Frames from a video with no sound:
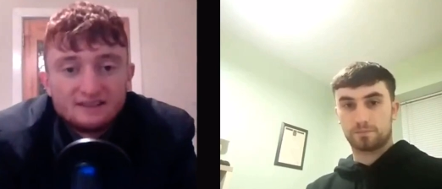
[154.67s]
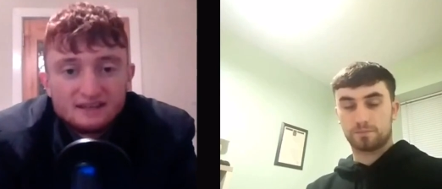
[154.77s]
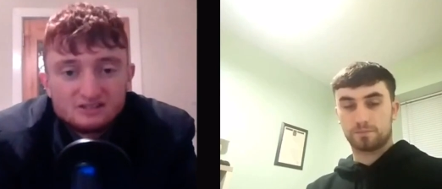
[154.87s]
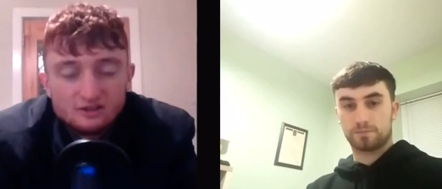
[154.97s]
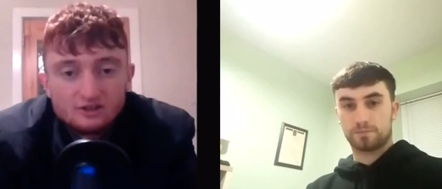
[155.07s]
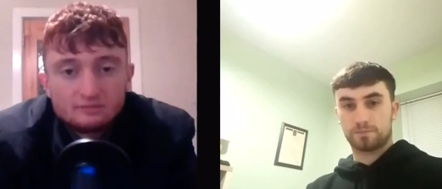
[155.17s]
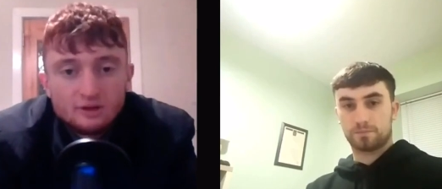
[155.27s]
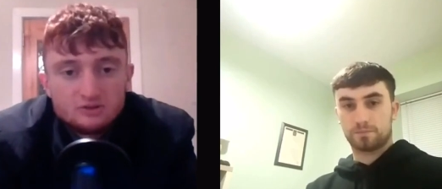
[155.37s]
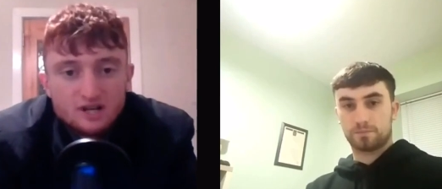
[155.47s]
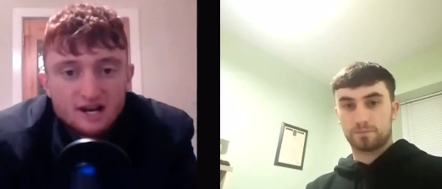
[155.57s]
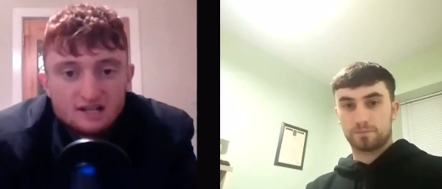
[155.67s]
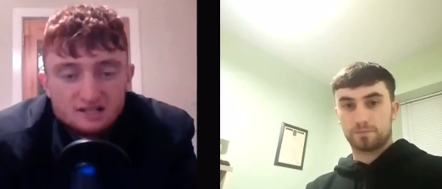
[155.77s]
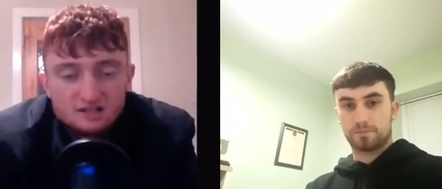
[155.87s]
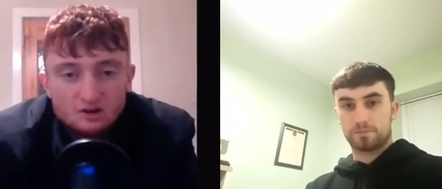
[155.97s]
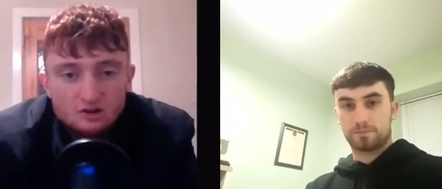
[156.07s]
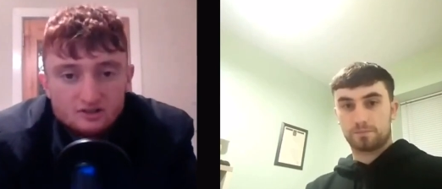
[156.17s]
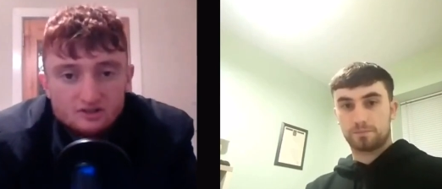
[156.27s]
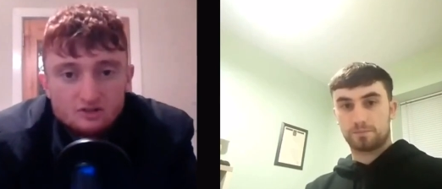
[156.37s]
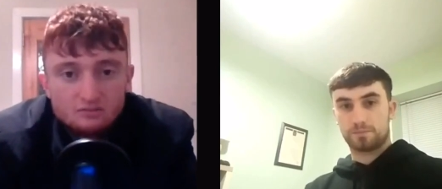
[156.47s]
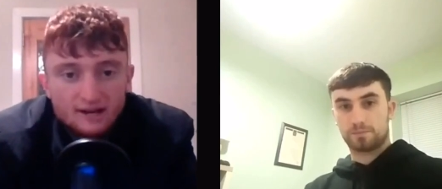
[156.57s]
Speaker 1: they turbocharged
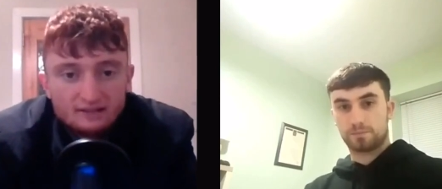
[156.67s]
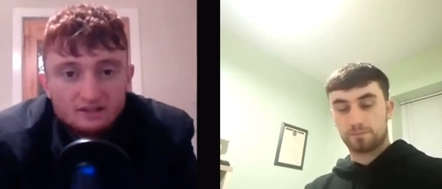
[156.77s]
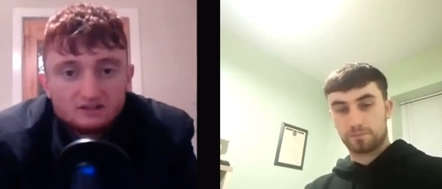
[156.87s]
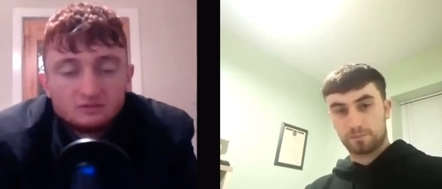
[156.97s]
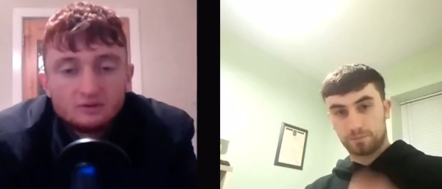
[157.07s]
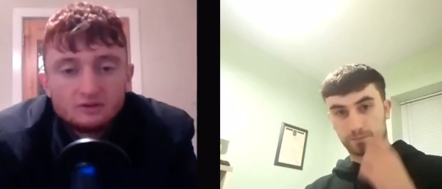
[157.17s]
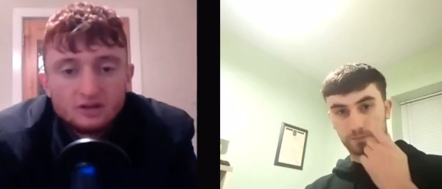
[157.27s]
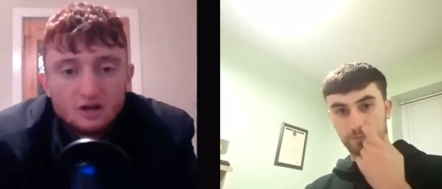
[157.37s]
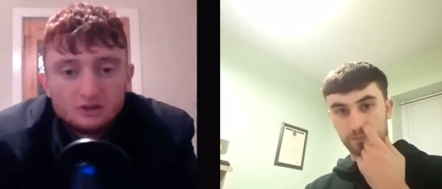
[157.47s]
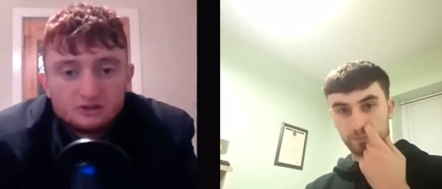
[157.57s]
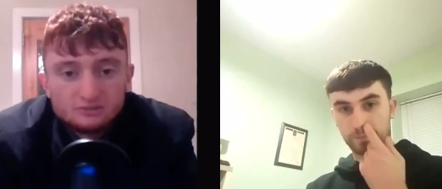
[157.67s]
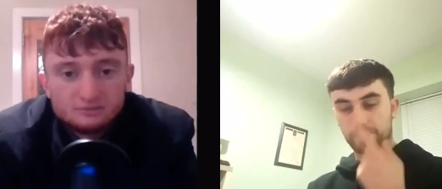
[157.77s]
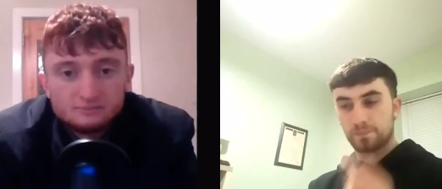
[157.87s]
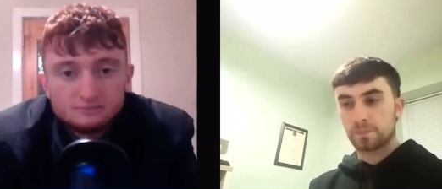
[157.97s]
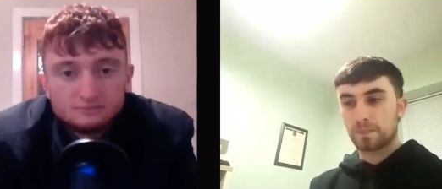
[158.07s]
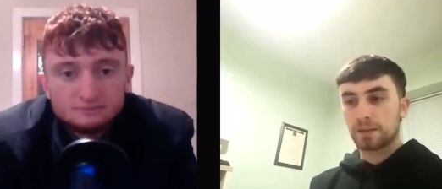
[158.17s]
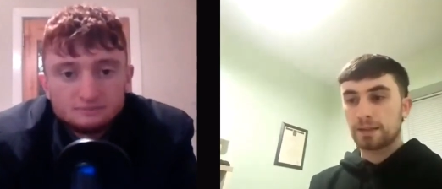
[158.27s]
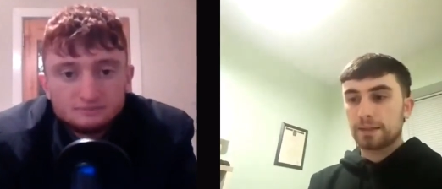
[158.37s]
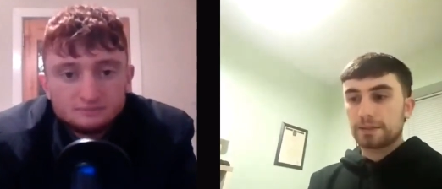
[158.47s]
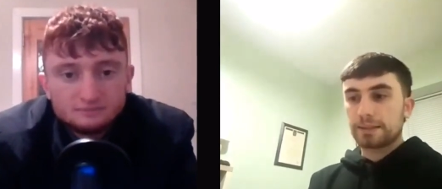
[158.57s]
Cork's comeback. Talking about the goals.
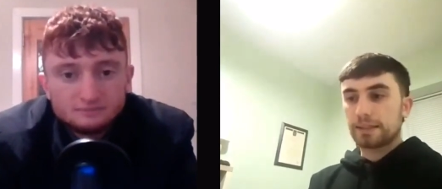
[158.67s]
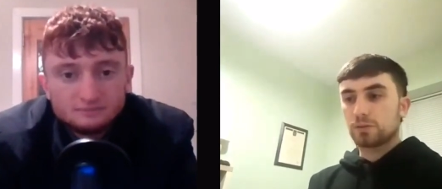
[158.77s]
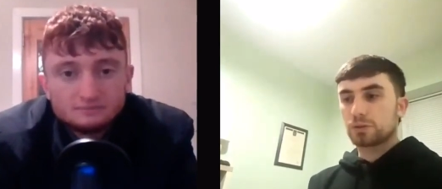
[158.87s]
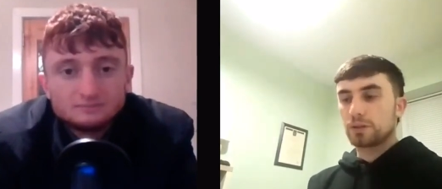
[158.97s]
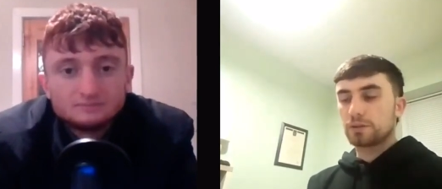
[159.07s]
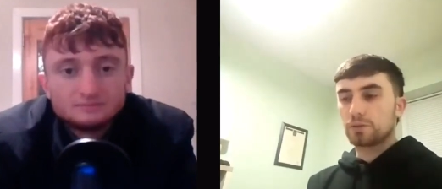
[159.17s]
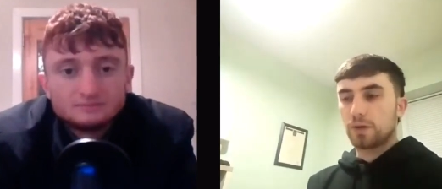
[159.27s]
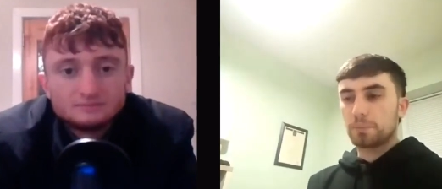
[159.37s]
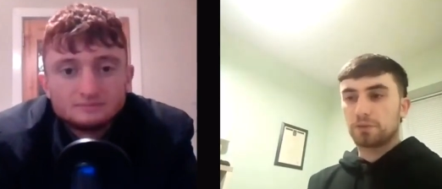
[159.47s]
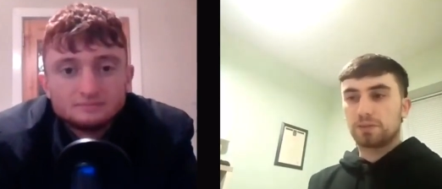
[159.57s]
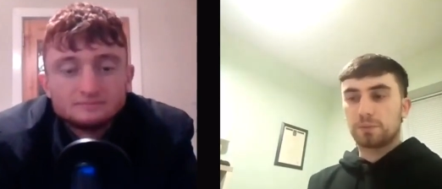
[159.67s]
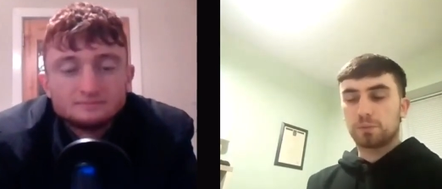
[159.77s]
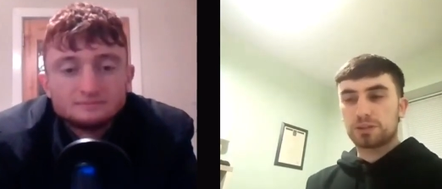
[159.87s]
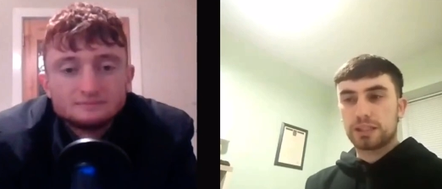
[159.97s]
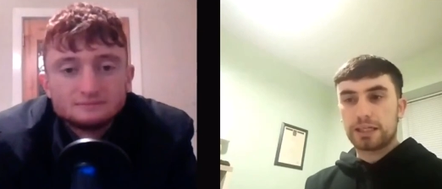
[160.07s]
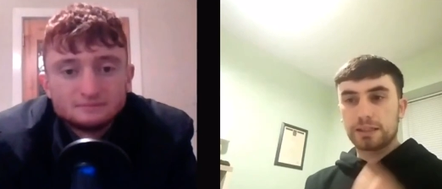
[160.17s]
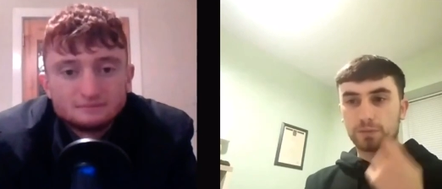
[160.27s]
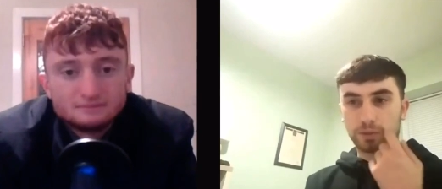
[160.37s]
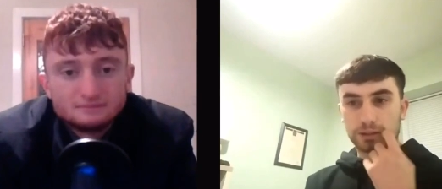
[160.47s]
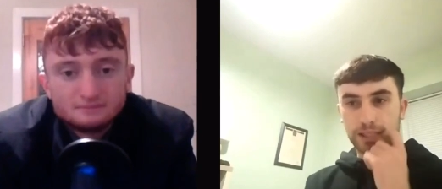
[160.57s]
Speaker 2: Yeah, look, the, the Robbie Flynn was
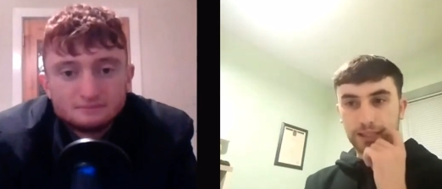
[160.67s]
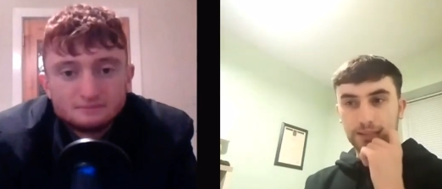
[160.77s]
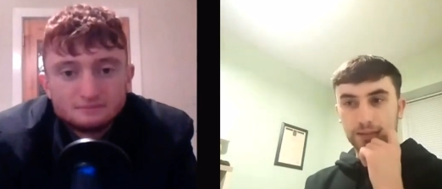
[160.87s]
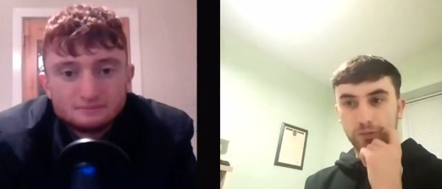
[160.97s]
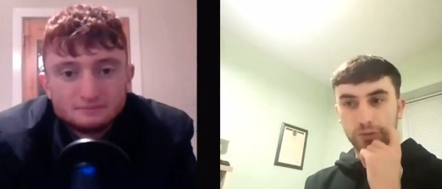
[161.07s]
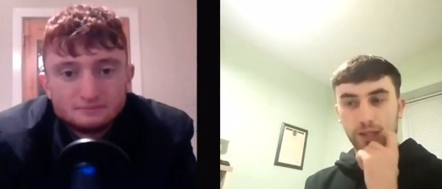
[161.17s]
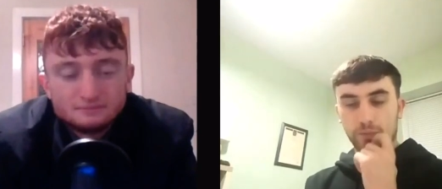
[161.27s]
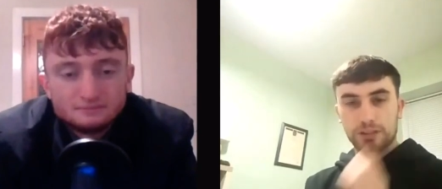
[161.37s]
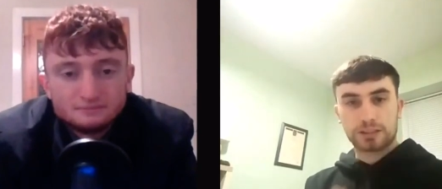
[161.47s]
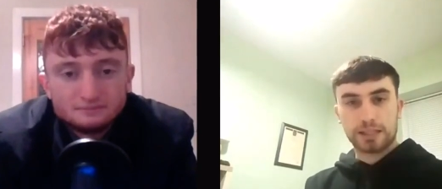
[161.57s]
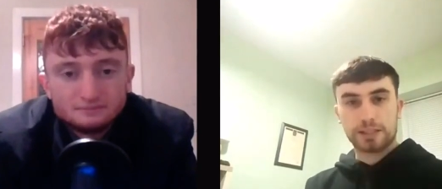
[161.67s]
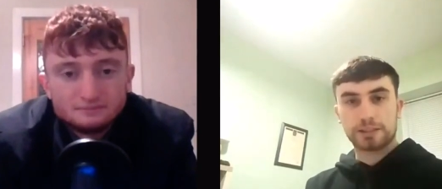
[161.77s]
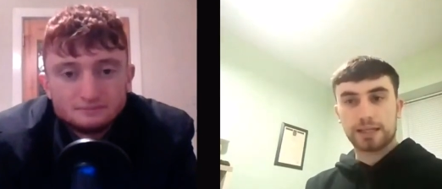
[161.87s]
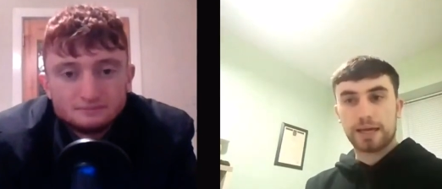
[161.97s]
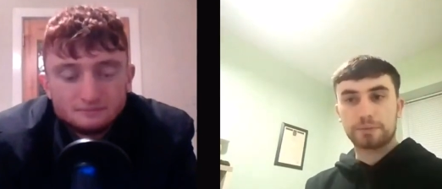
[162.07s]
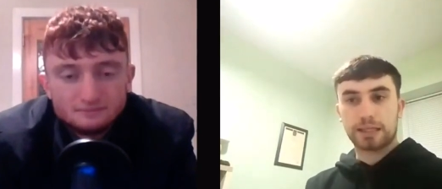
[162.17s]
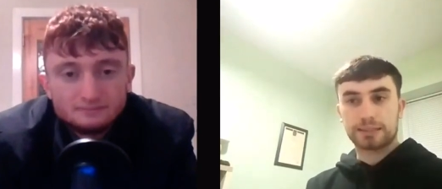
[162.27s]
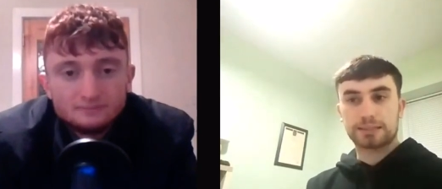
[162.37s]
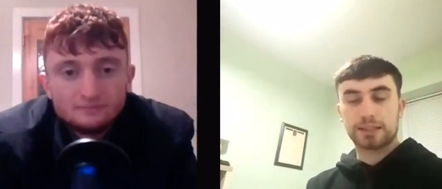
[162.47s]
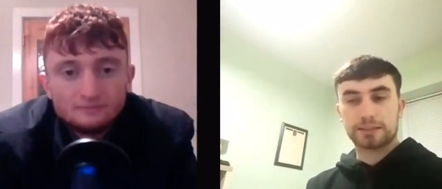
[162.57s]
needed was that, look, that was the stage of the game.
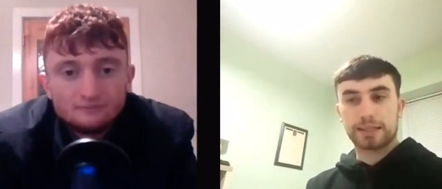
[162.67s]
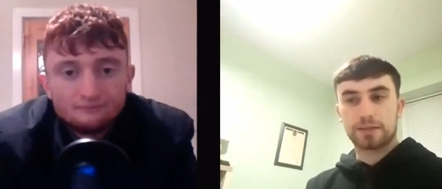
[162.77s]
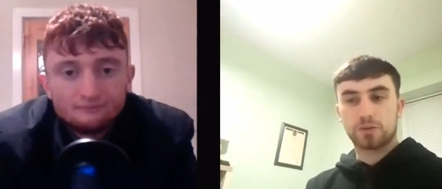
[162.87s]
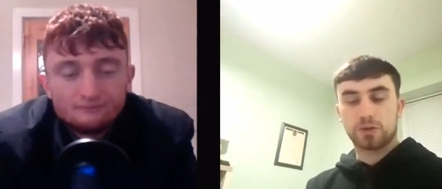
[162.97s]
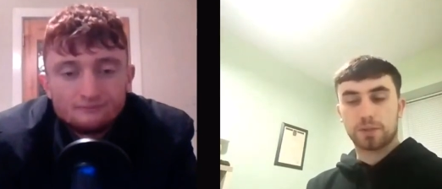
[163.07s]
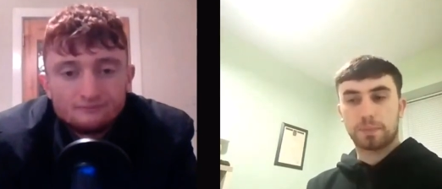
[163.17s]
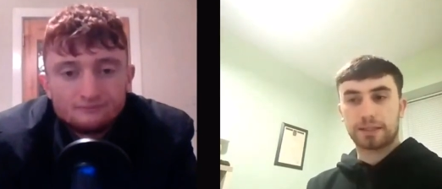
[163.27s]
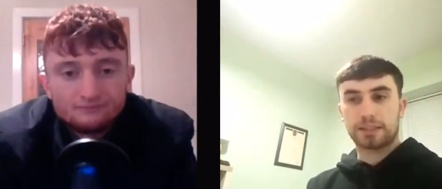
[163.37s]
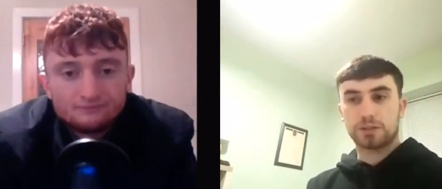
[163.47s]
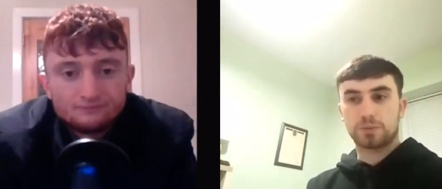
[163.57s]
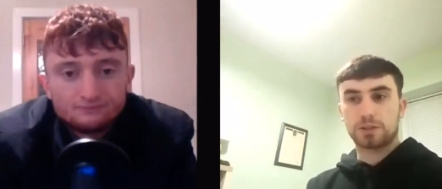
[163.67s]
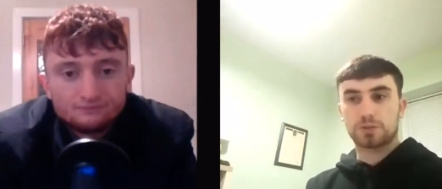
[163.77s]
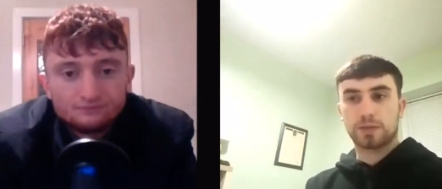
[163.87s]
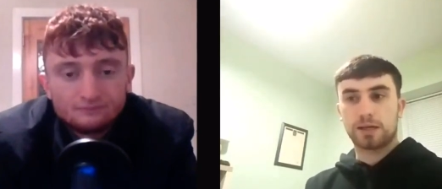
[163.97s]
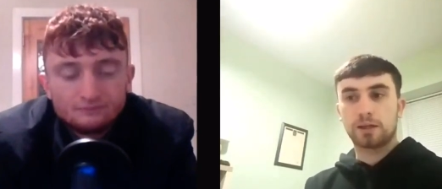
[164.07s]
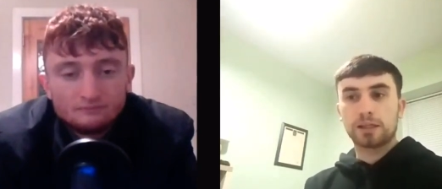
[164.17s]
That started to get Cork back into it as well.